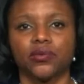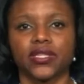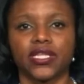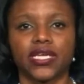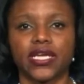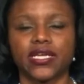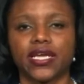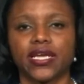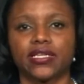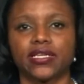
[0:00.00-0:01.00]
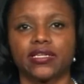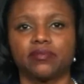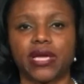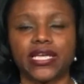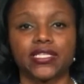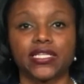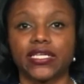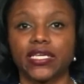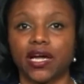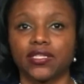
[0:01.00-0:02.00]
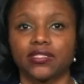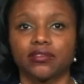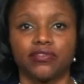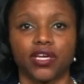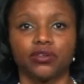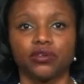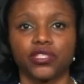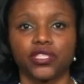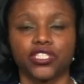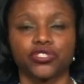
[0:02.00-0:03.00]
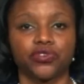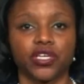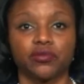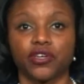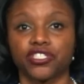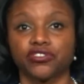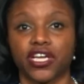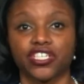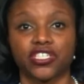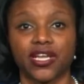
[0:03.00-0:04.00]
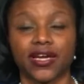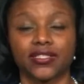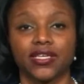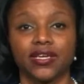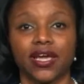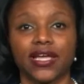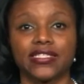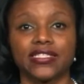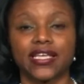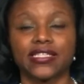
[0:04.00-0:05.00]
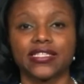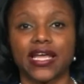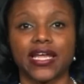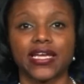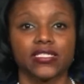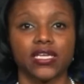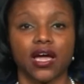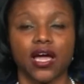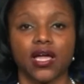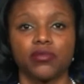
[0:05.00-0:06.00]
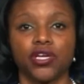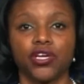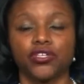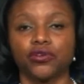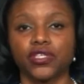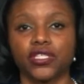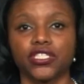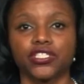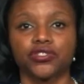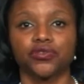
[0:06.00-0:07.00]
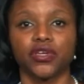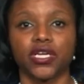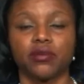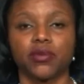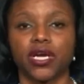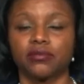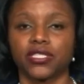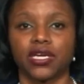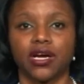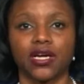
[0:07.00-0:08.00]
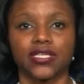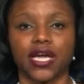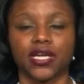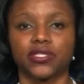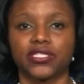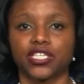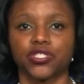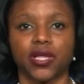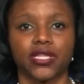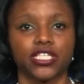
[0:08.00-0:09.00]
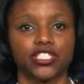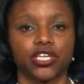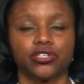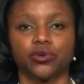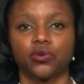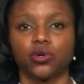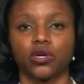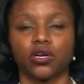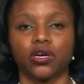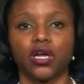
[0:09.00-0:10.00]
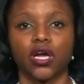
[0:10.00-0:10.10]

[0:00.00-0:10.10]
within it basically guts the Federal Religious Freedom Restoration Act and says that anytime your religious freedom comes in contact with sexuality, gender, or